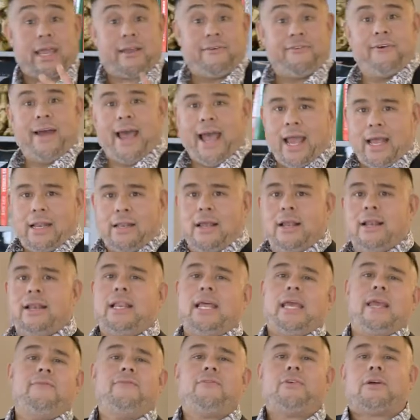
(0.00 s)
fan,
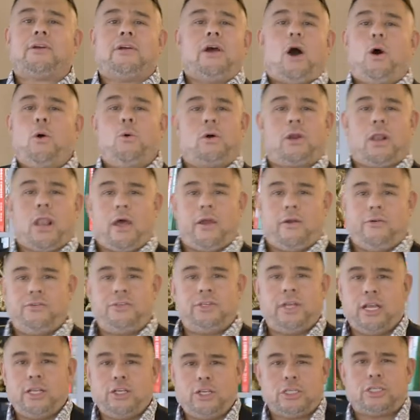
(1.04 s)
leave whole
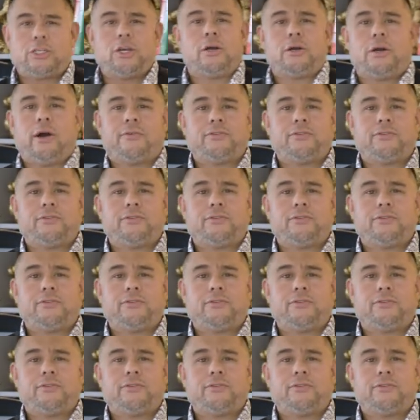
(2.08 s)
cloves and just cook